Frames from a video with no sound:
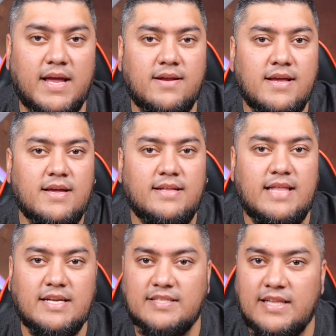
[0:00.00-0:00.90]
and
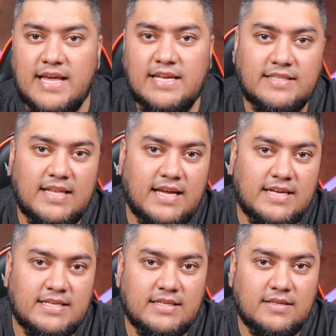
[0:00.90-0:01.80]
that is the latest
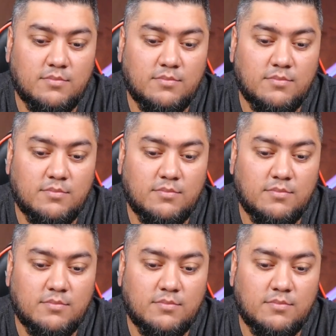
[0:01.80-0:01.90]
that